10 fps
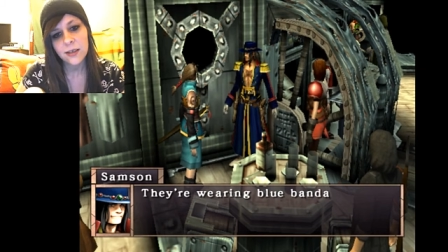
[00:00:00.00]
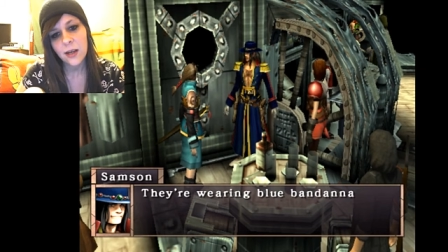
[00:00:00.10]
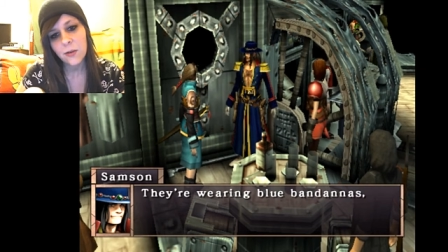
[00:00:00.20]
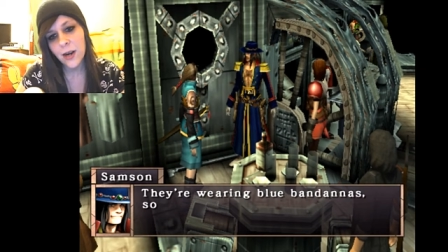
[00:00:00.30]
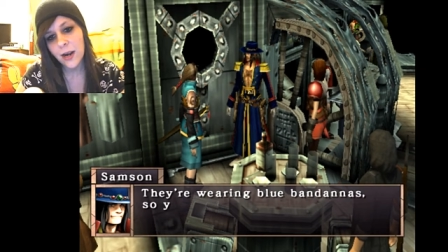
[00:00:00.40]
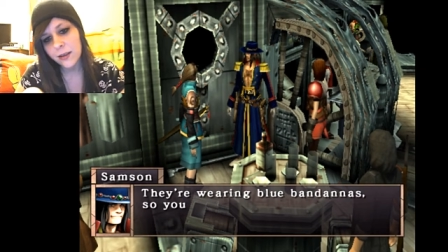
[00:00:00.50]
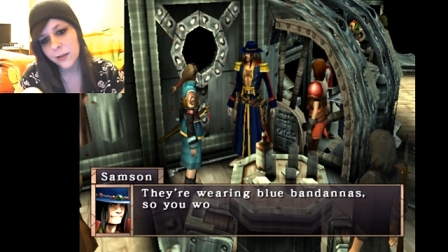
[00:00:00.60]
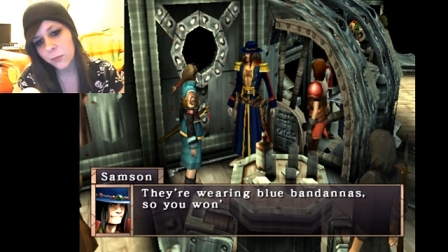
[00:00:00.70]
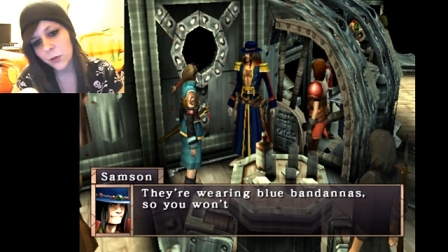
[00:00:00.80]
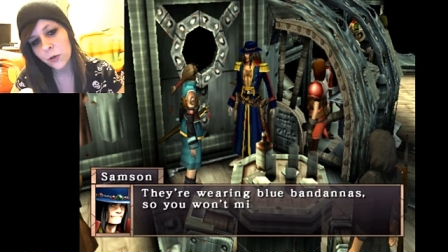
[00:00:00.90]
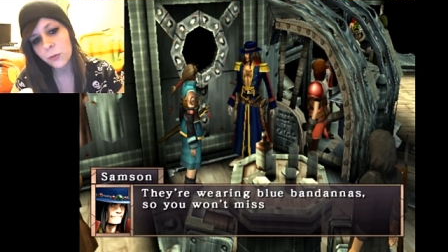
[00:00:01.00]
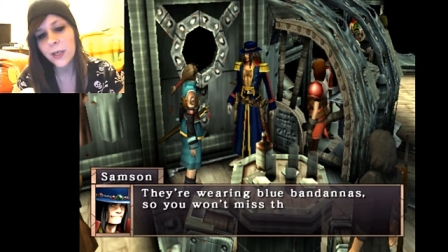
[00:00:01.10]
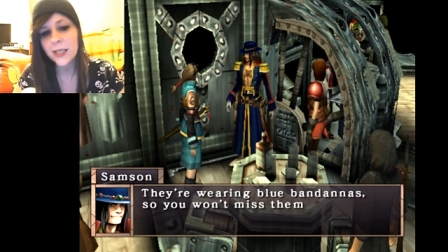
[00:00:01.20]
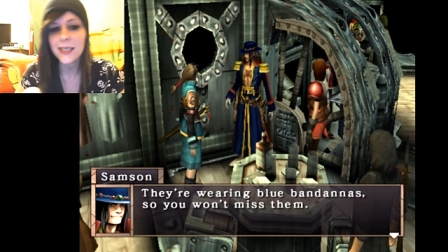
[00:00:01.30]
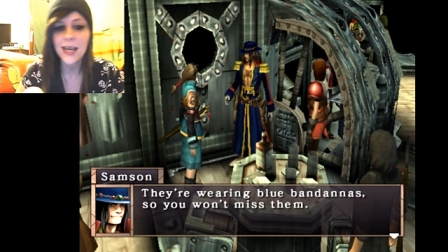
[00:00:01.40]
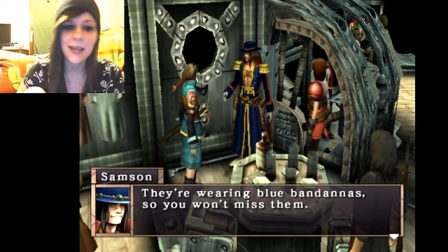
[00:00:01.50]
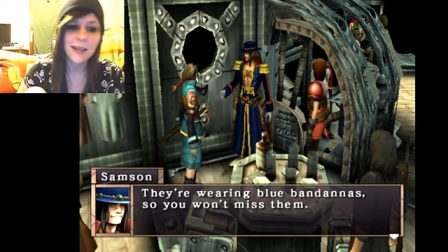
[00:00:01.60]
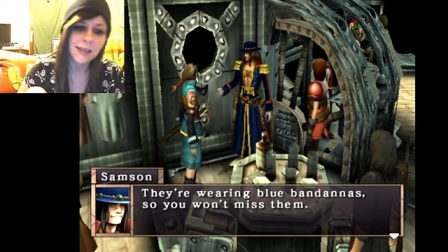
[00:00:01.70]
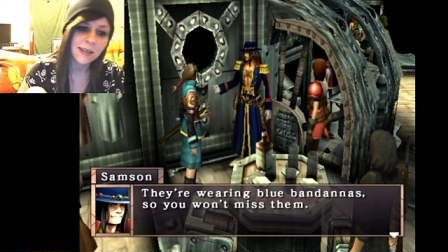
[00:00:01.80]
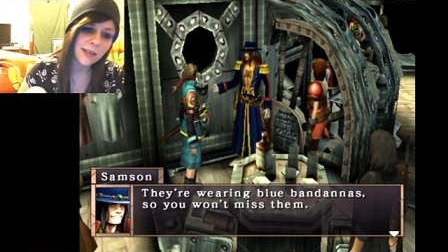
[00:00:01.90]
They're wearing blue
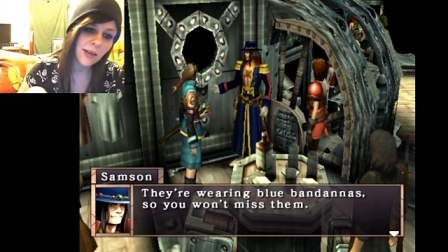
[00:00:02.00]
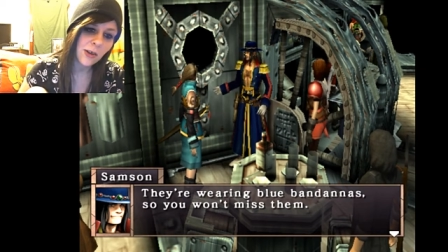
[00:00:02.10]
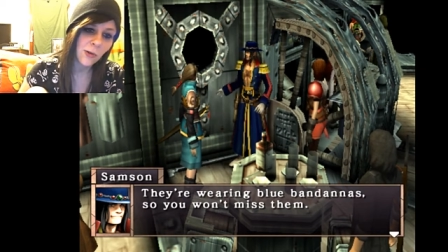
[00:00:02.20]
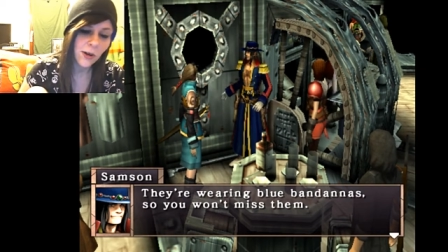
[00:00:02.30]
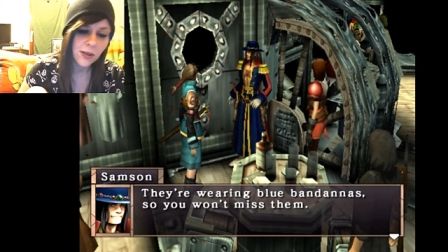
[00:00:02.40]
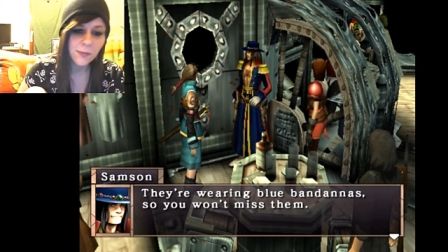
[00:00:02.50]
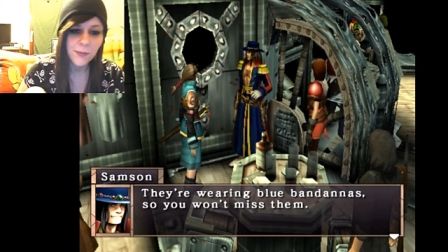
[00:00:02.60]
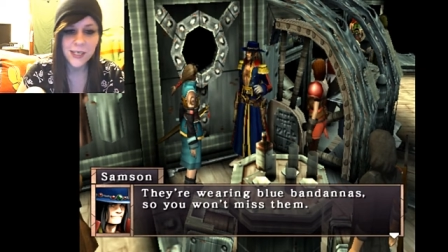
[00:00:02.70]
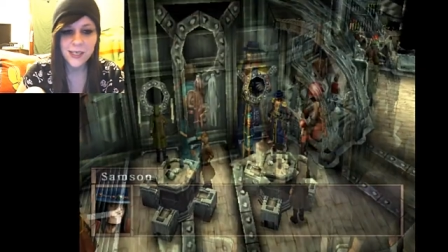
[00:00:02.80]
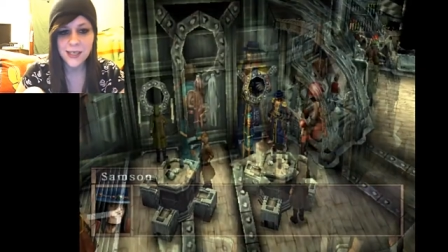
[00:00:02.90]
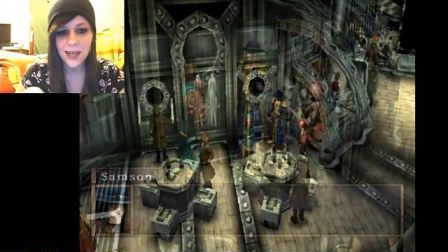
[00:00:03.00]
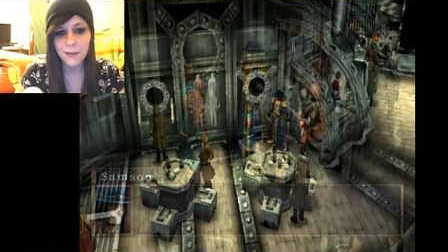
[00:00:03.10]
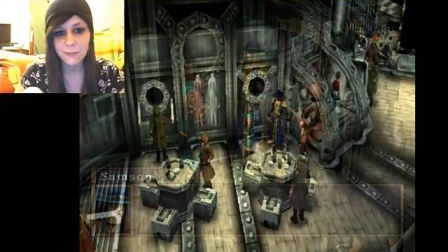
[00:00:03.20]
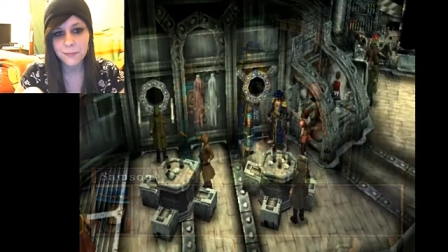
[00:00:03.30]
bandanas, so you won't miss them.